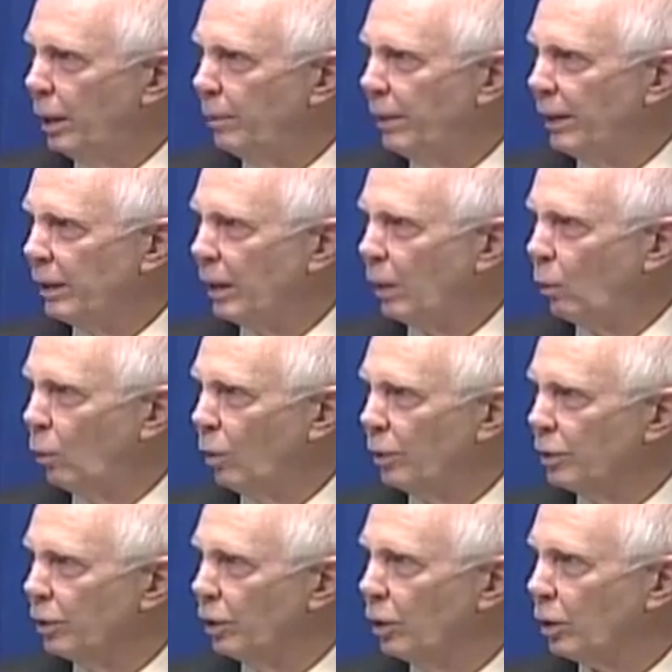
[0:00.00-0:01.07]
about not
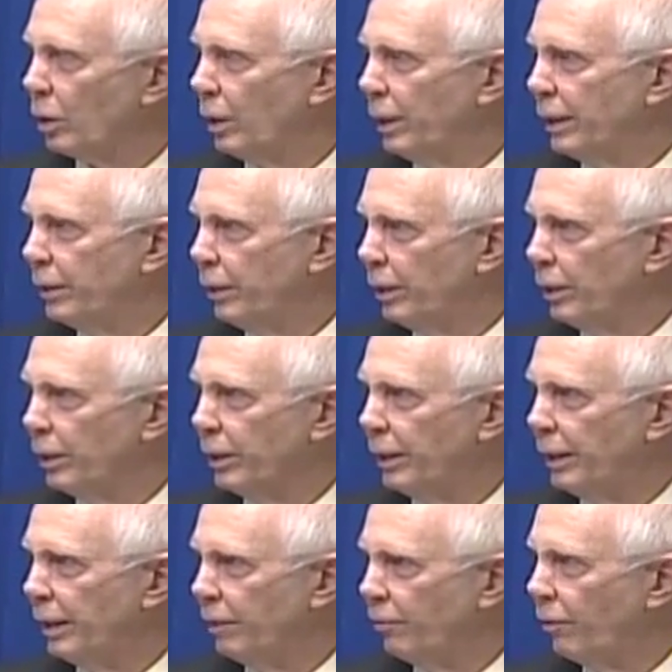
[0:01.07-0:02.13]
wanting to look like they're
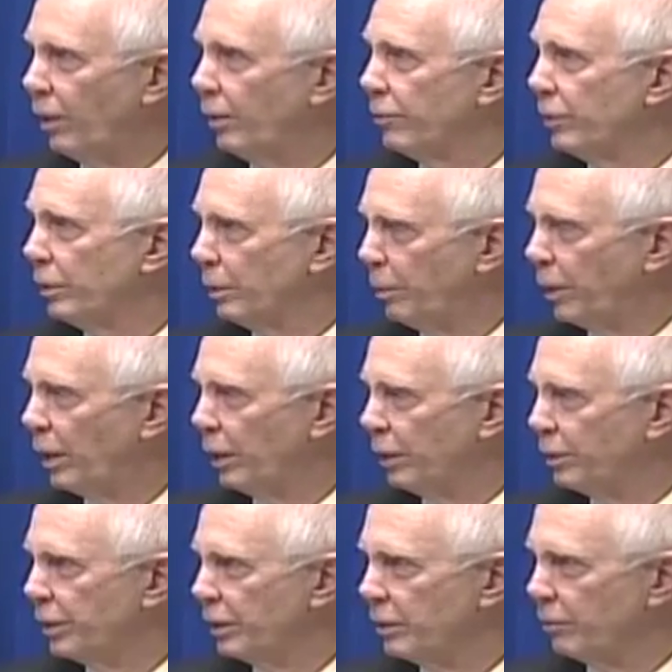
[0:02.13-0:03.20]
getting involved in the
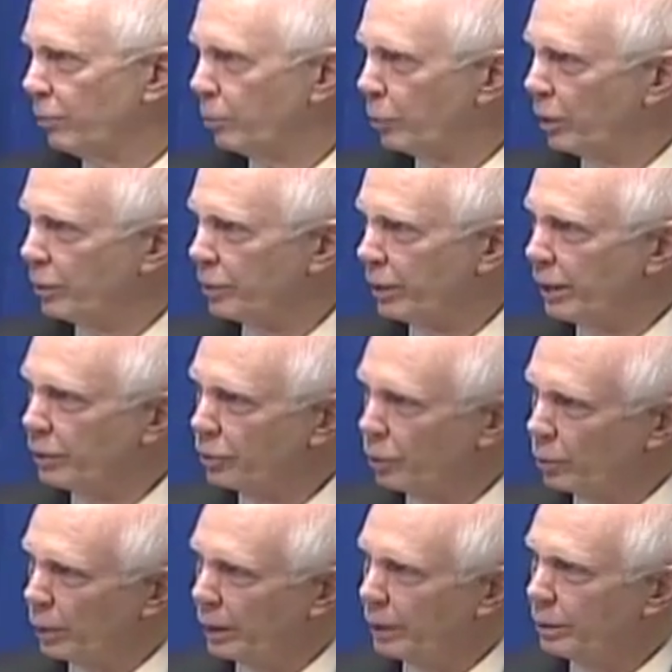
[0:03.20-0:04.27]
politics of a
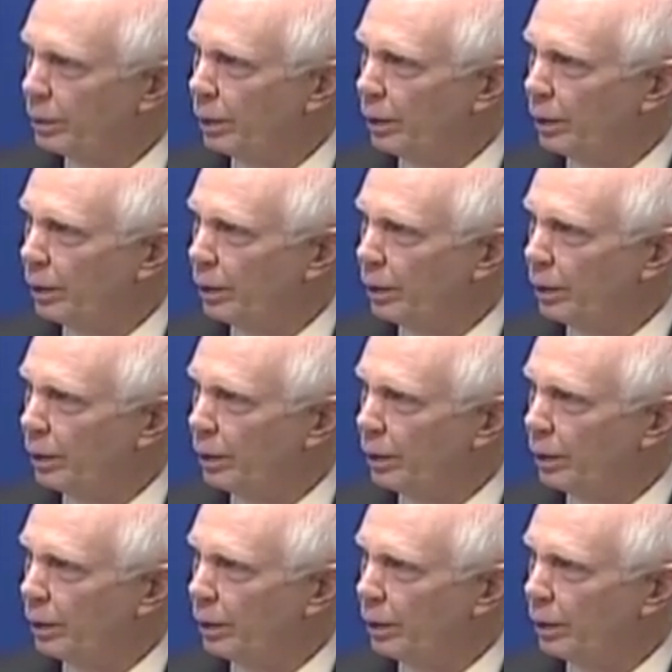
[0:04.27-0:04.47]
presidential race.